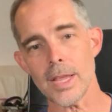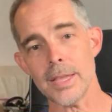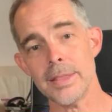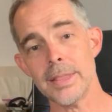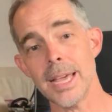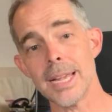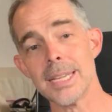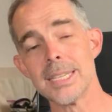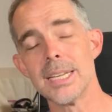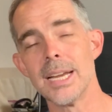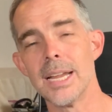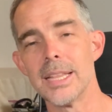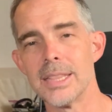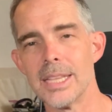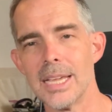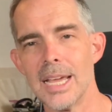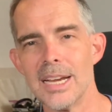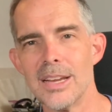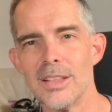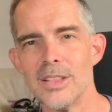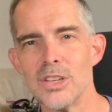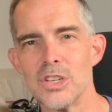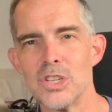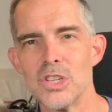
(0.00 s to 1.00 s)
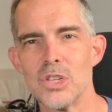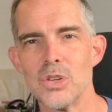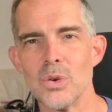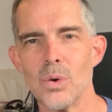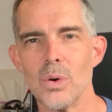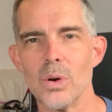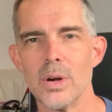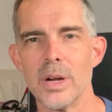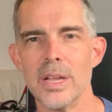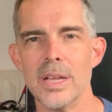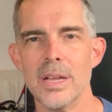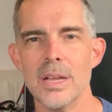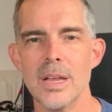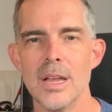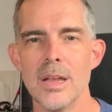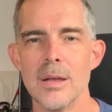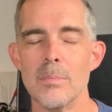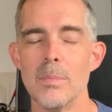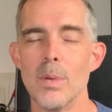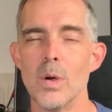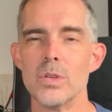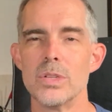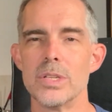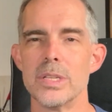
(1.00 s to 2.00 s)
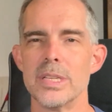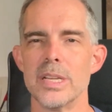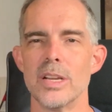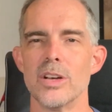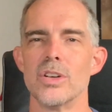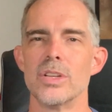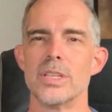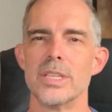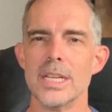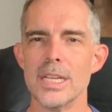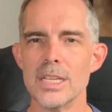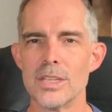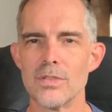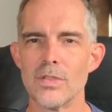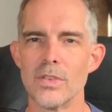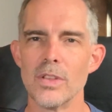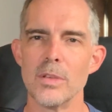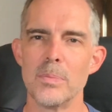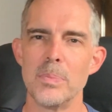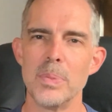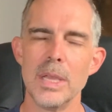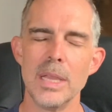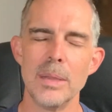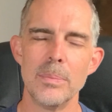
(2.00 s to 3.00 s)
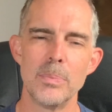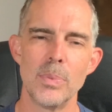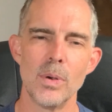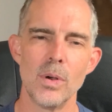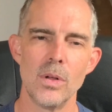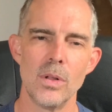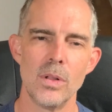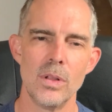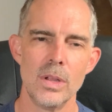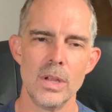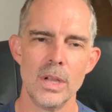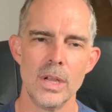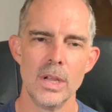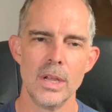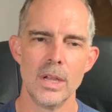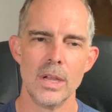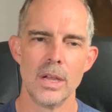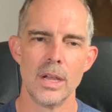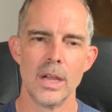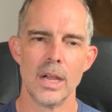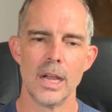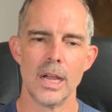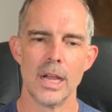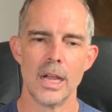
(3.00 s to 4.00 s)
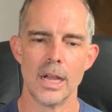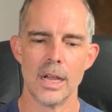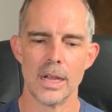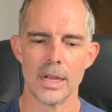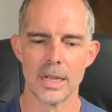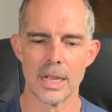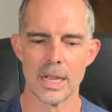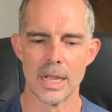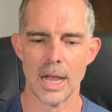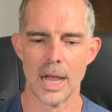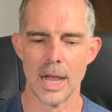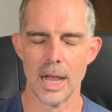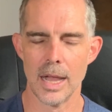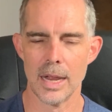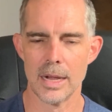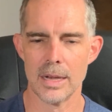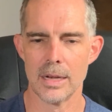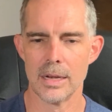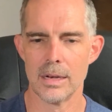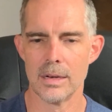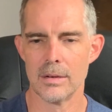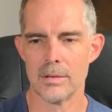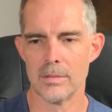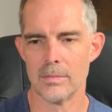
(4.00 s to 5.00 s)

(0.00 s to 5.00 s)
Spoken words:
that's not the end of the story. Moses intercedes for the people. God